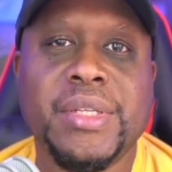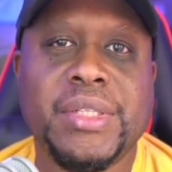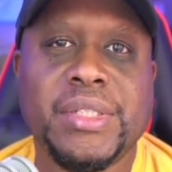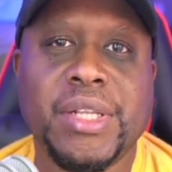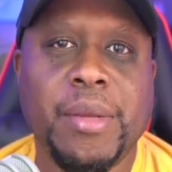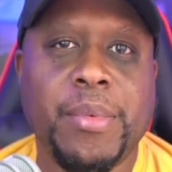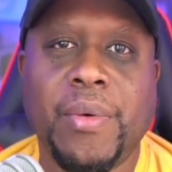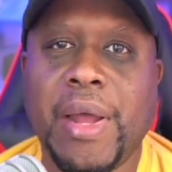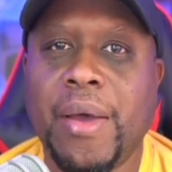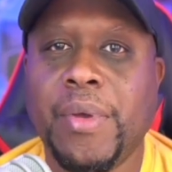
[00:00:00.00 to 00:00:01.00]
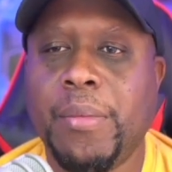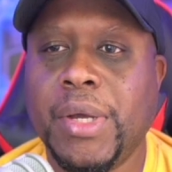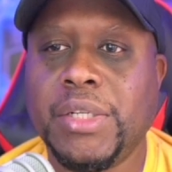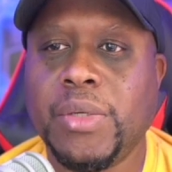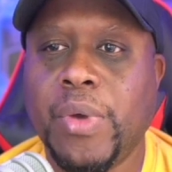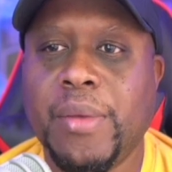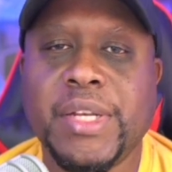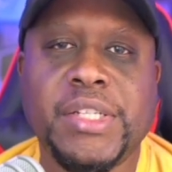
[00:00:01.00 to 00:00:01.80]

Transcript: sleeping around with a bunch of women,